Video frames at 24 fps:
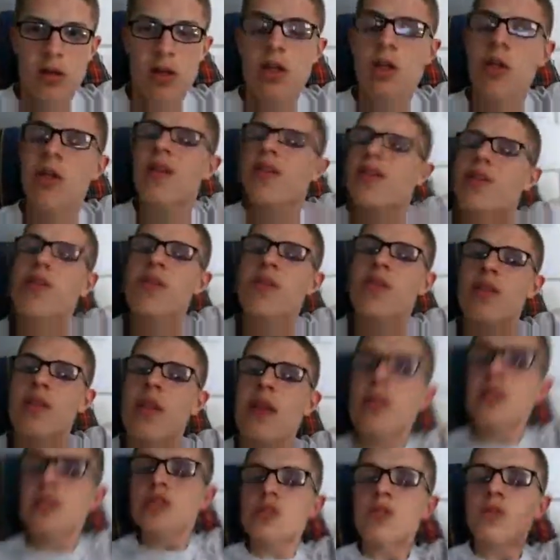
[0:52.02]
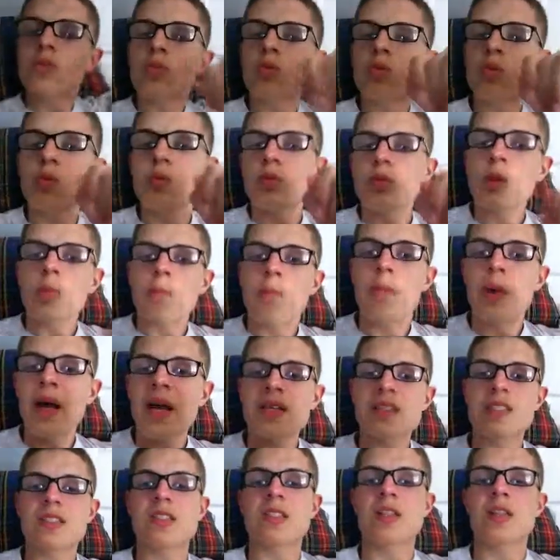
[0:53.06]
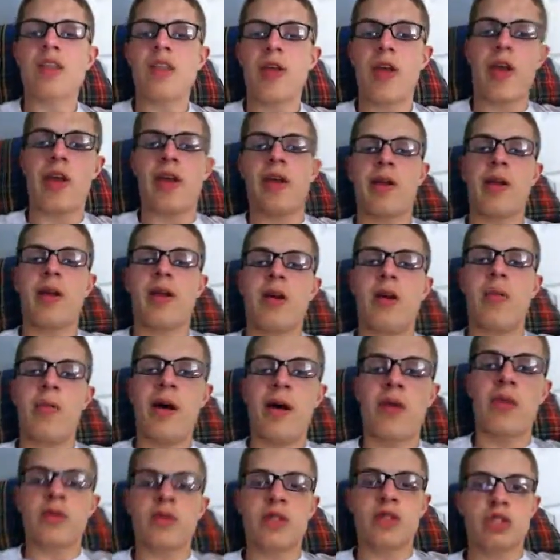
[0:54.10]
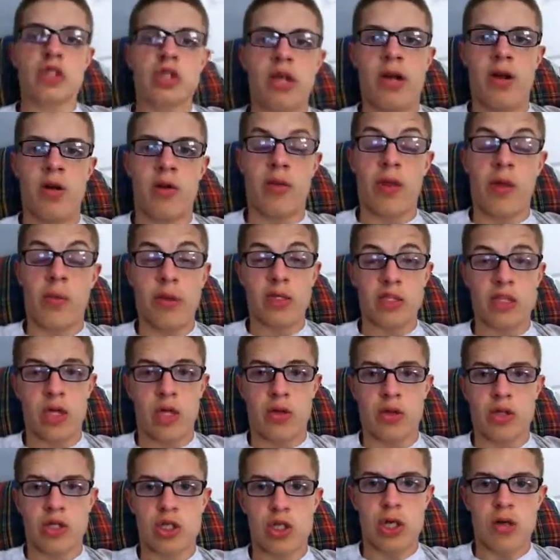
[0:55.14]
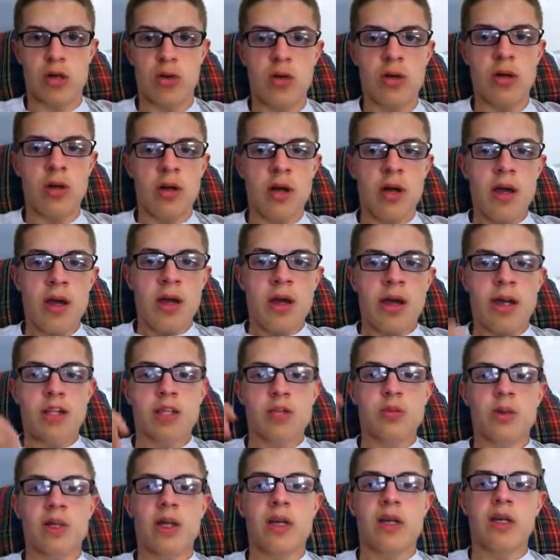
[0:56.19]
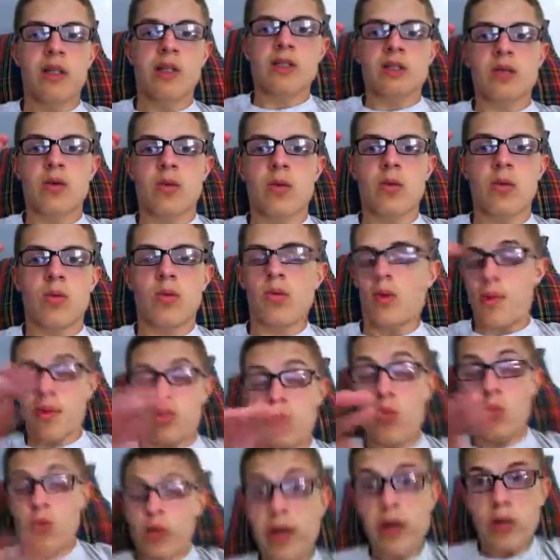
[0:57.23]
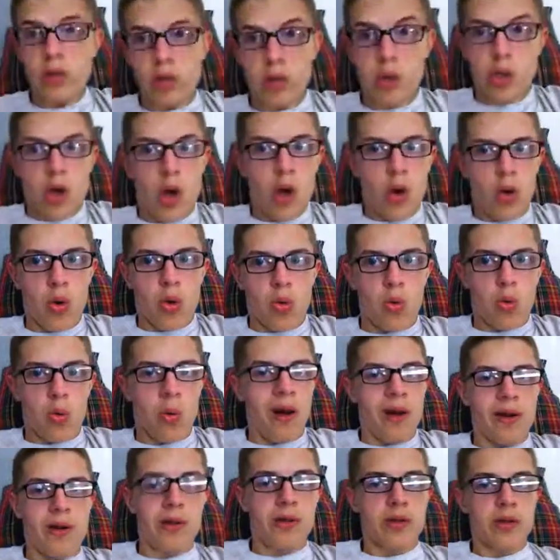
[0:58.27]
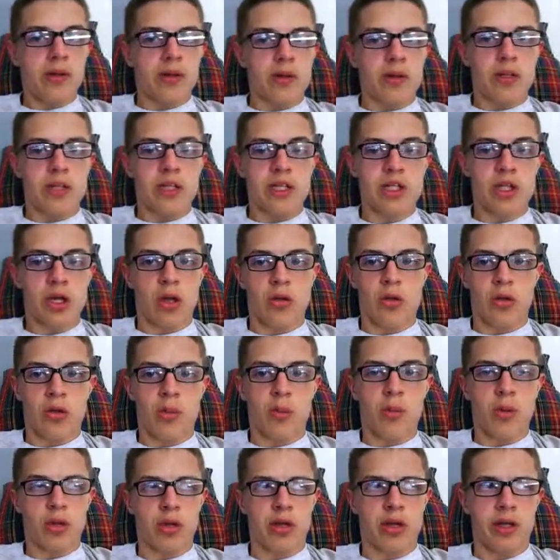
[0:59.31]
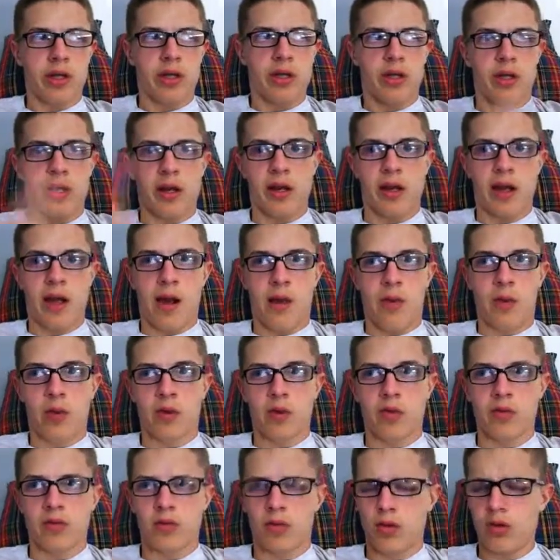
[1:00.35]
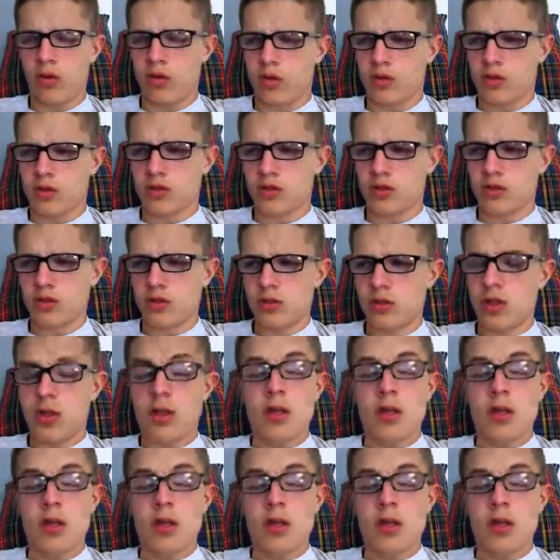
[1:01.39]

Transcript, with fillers: You know, that that's the best thing about this channel, that we shared the channel, is because, I mean, we don't know what each other are putting in our vlogs.